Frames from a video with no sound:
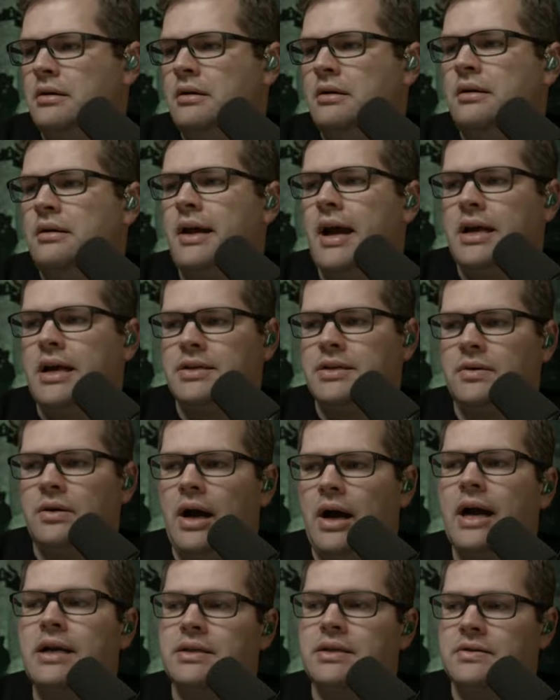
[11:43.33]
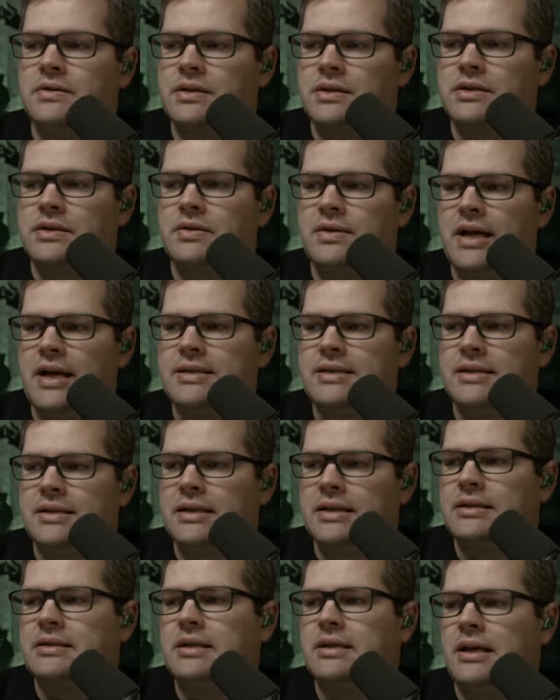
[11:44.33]
Yeah, so actually it was in
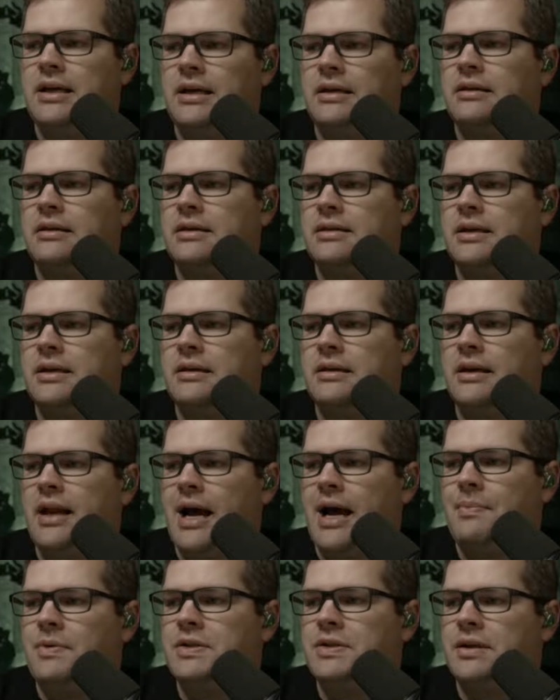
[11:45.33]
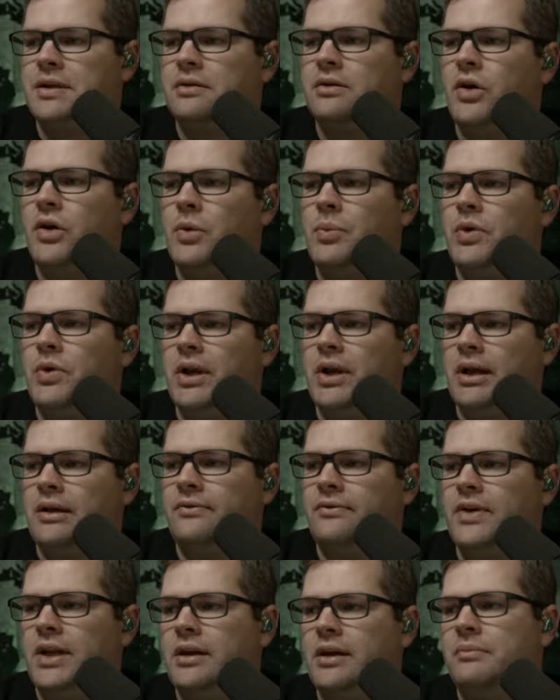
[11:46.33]
2016. They said that Apple said no to putting
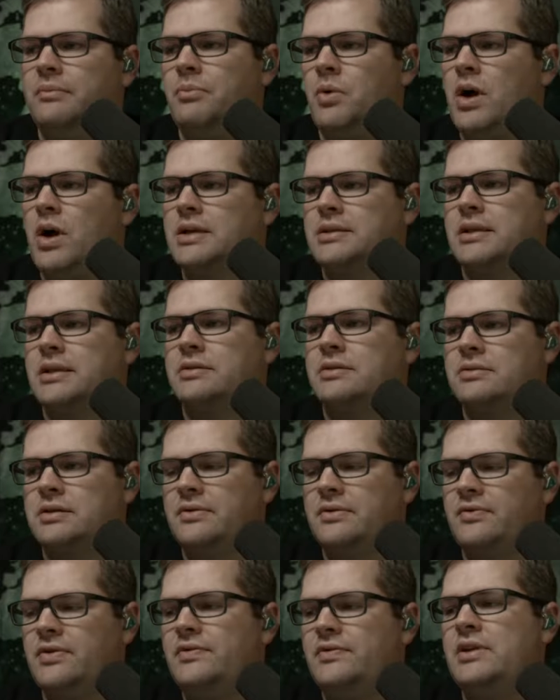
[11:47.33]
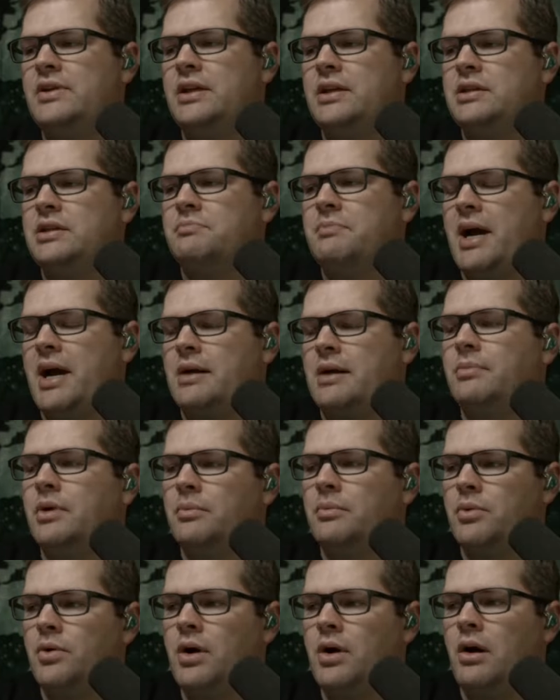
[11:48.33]
NVIDIA processors in the 15-inch MacBook
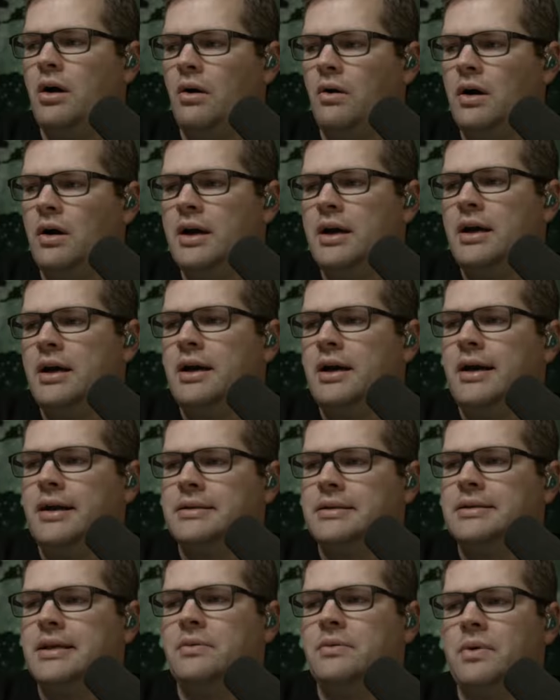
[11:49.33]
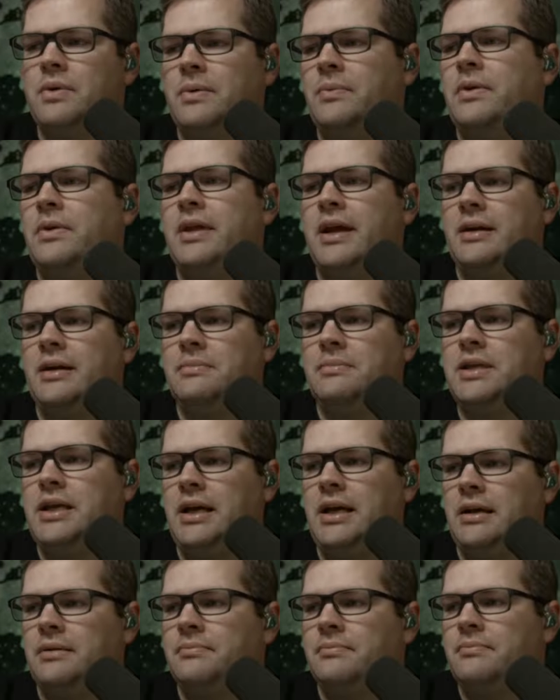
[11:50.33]
Pro and instead went with
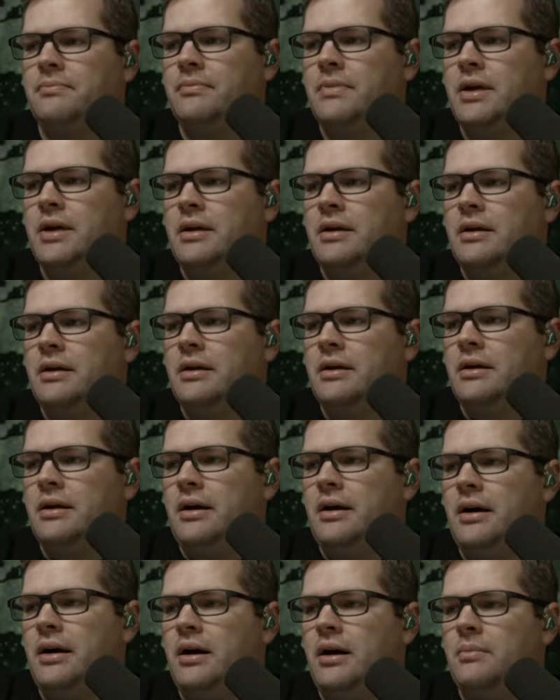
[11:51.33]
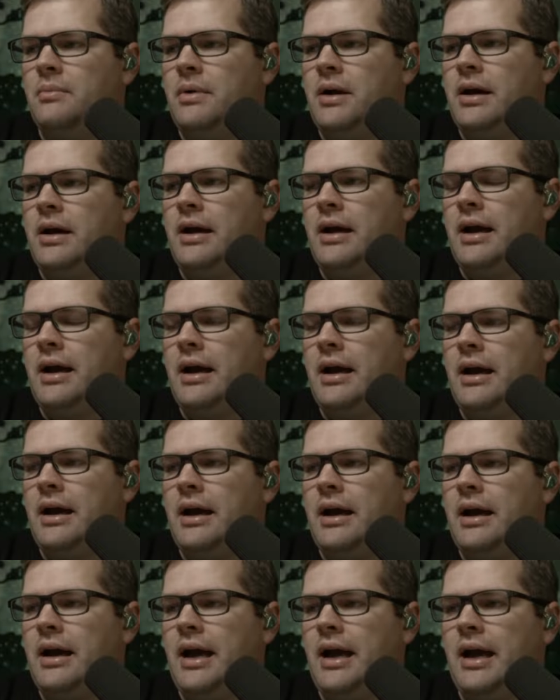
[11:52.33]
AMD. And
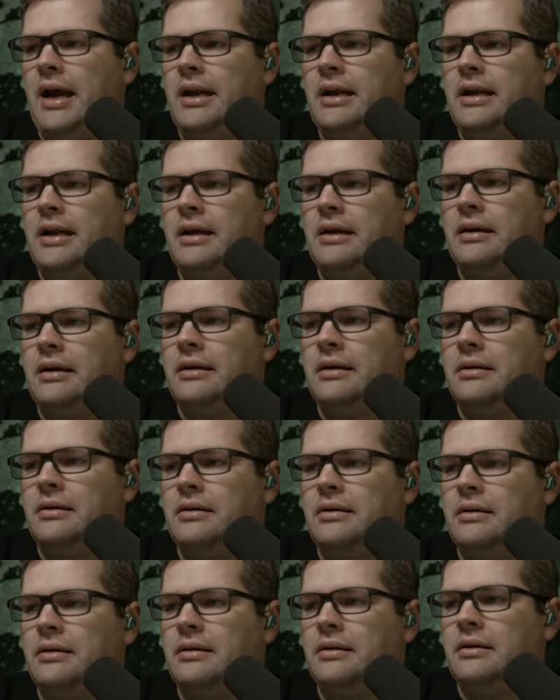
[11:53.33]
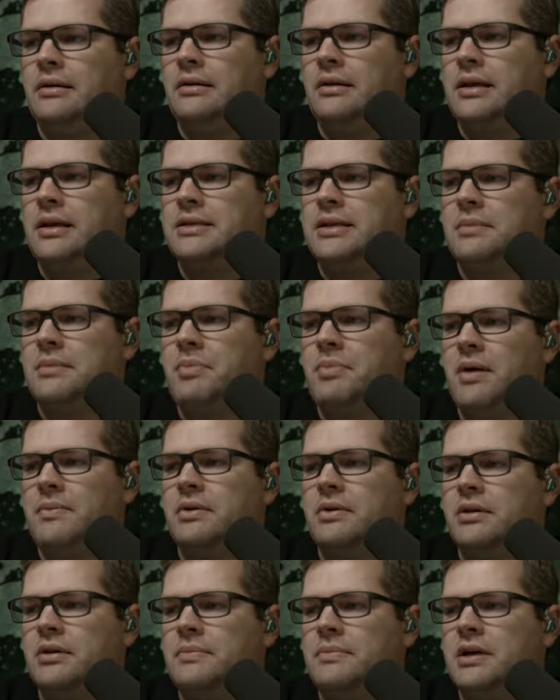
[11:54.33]
they said
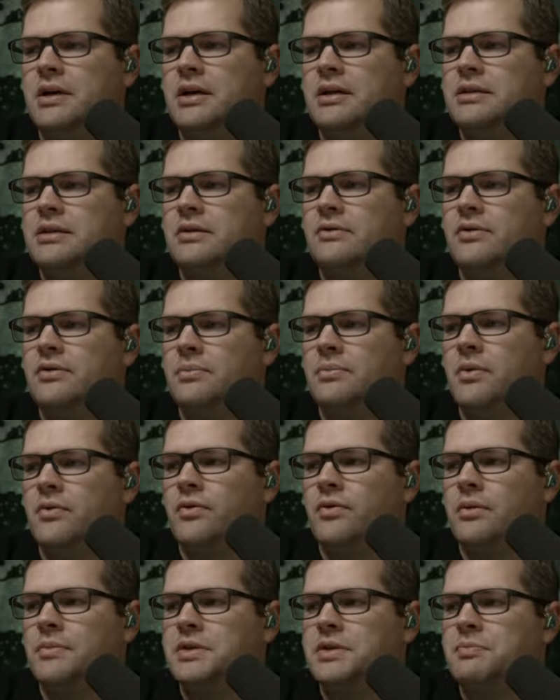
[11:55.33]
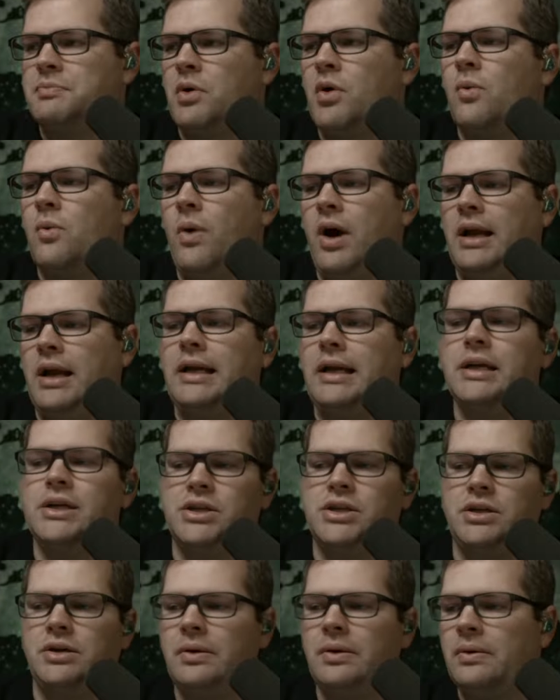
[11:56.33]
publicly because of a performance per watt
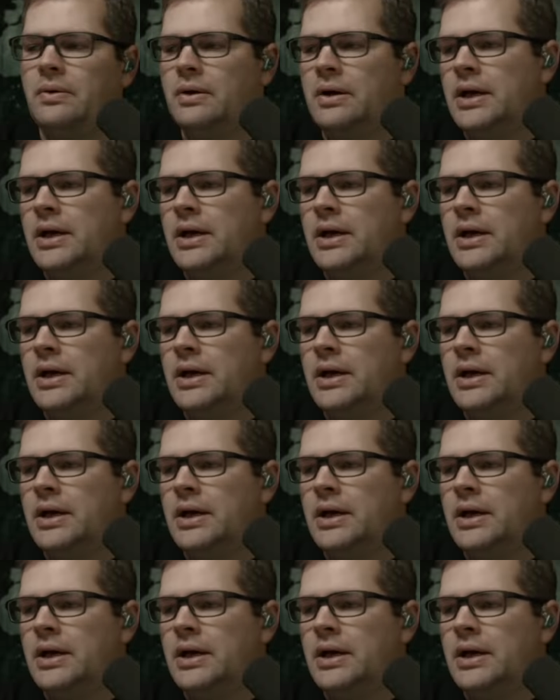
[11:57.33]
issue.